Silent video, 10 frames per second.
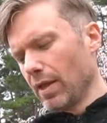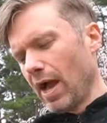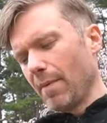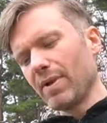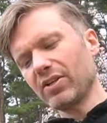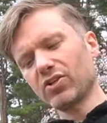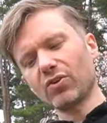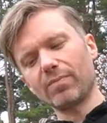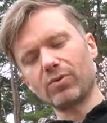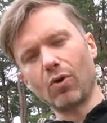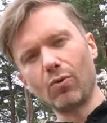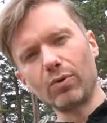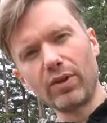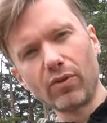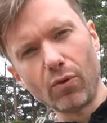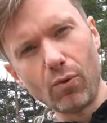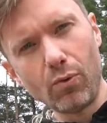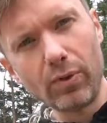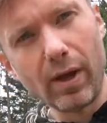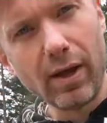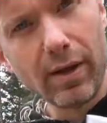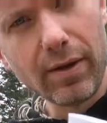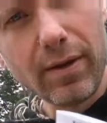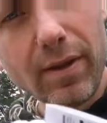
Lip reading: I'm not sure I'm totally sold on